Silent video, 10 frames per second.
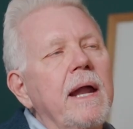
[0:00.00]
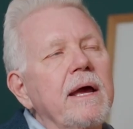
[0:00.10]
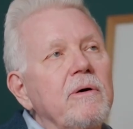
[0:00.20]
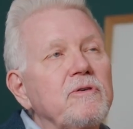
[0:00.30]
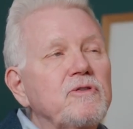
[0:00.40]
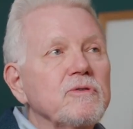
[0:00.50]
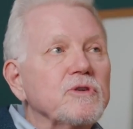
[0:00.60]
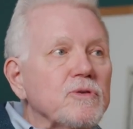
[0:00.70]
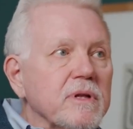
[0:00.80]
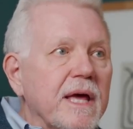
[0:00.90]
And I also,
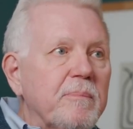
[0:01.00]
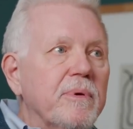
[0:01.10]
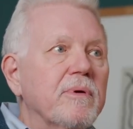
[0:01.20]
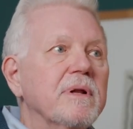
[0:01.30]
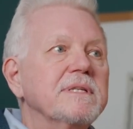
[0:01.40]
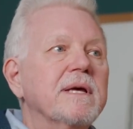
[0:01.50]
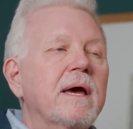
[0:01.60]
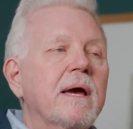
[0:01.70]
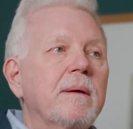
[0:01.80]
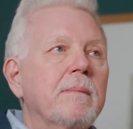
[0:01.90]
during that period of
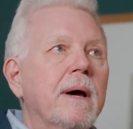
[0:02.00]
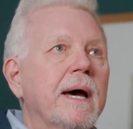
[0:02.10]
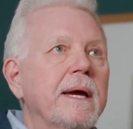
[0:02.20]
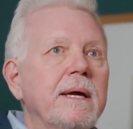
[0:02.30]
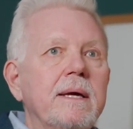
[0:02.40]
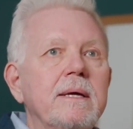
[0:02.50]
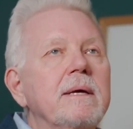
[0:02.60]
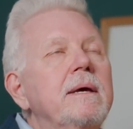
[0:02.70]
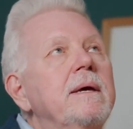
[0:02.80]
time, I